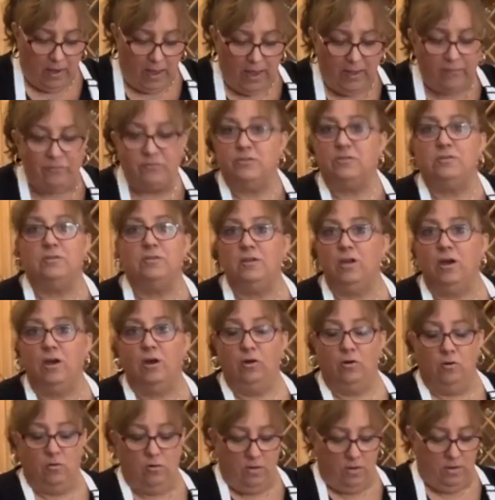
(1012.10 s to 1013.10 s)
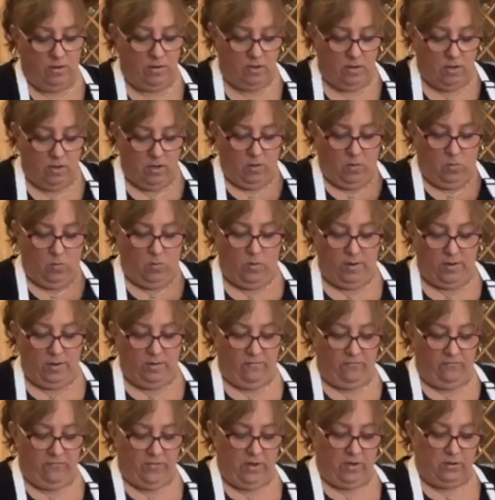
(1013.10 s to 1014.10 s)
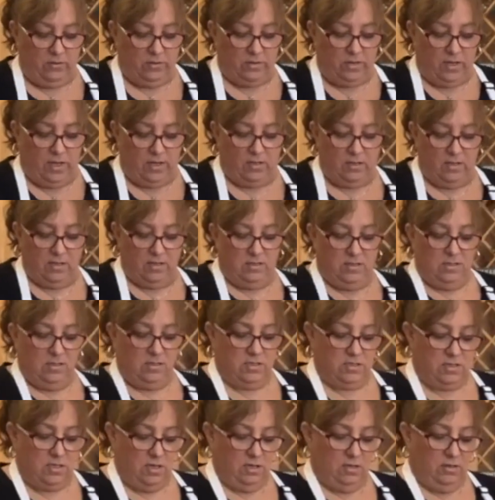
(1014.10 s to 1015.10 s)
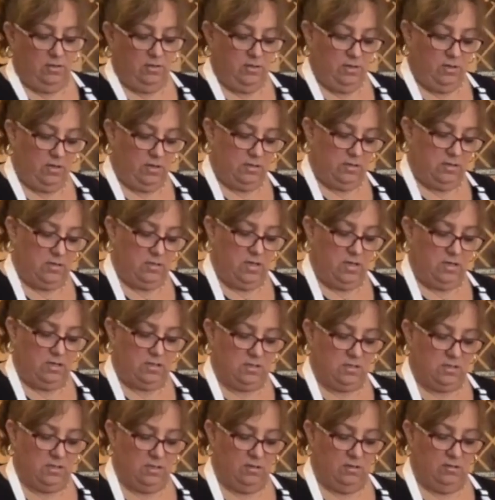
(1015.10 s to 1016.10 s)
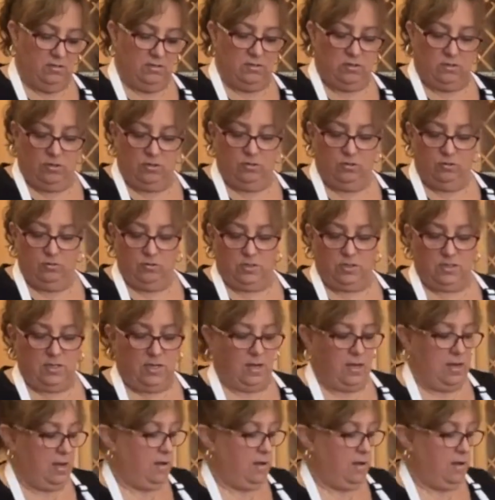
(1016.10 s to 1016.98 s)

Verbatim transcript: you have to know what it feels like. This is still, you can see it's still too